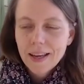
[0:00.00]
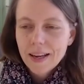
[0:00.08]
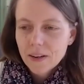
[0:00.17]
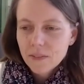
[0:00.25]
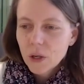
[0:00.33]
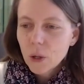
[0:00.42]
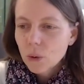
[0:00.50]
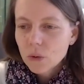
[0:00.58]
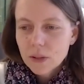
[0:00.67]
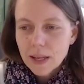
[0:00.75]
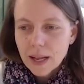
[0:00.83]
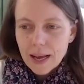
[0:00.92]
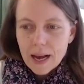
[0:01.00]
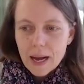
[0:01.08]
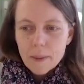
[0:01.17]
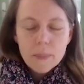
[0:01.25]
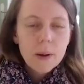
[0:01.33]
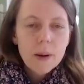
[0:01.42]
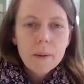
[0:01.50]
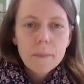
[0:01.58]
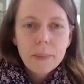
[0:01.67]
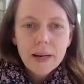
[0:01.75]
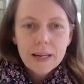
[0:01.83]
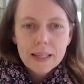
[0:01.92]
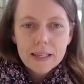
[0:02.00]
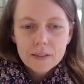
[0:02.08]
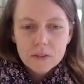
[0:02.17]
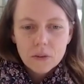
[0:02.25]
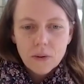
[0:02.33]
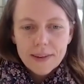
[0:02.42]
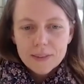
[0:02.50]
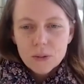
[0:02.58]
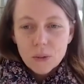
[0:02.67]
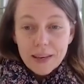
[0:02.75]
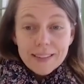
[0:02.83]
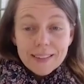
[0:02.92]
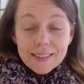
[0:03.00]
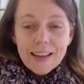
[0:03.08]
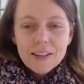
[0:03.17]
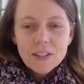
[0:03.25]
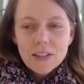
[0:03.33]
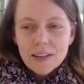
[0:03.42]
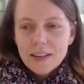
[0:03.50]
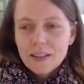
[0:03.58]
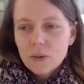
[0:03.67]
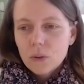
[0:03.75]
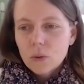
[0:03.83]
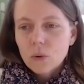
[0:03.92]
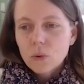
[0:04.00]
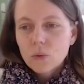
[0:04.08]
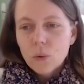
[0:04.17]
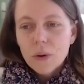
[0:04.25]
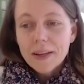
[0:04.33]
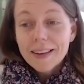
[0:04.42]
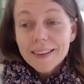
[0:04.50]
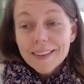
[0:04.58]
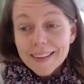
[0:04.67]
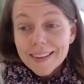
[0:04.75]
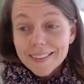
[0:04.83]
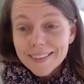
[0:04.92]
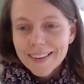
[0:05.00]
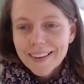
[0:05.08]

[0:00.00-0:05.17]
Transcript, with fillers: And then go to the lab, uh, build it and try to get it actually doing it.